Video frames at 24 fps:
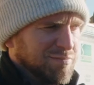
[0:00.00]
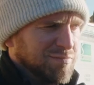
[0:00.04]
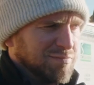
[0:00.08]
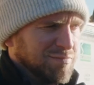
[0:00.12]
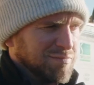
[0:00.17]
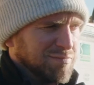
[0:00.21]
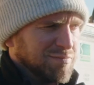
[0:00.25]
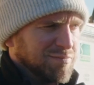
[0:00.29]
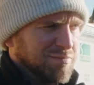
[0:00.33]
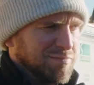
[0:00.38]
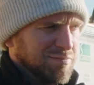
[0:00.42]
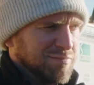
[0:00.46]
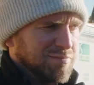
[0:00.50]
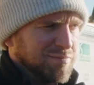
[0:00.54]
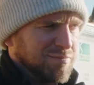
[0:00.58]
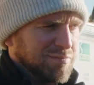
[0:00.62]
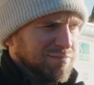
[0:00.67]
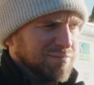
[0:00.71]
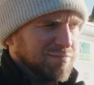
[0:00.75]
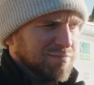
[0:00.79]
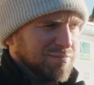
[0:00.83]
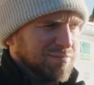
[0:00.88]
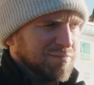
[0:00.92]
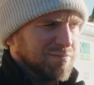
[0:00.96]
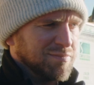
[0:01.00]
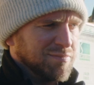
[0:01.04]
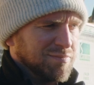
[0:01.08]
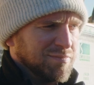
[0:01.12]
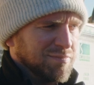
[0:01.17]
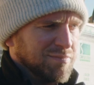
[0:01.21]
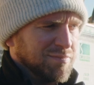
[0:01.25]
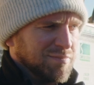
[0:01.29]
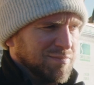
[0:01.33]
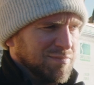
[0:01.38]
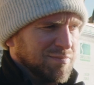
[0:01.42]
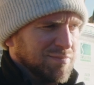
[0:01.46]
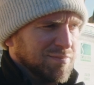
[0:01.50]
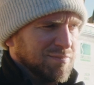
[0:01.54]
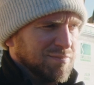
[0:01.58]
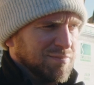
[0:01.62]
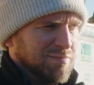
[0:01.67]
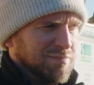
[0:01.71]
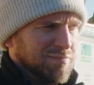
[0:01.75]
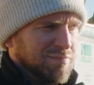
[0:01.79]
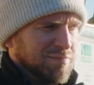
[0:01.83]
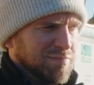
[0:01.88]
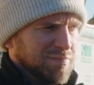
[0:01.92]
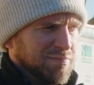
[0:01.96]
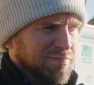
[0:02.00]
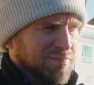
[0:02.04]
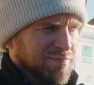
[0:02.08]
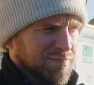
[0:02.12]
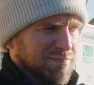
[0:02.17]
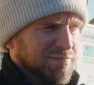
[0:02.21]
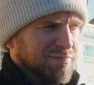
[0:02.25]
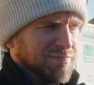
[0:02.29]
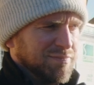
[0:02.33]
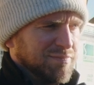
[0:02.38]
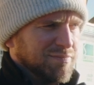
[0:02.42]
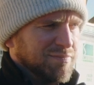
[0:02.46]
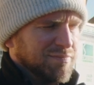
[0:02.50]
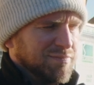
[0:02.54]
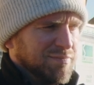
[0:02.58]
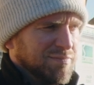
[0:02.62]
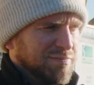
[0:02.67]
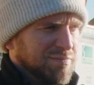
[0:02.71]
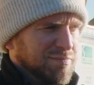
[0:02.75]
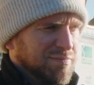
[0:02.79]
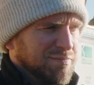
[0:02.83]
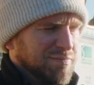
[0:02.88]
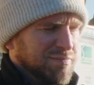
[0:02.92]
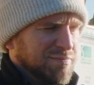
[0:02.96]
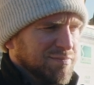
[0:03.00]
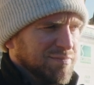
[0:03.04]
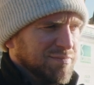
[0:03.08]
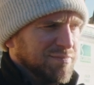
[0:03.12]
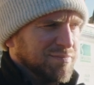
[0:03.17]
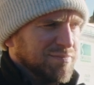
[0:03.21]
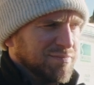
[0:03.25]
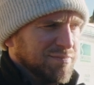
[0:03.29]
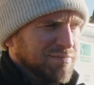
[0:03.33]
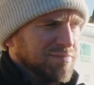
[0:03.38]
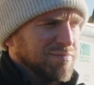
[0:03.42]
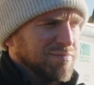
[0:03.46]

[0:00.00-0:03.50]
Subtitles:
(silent)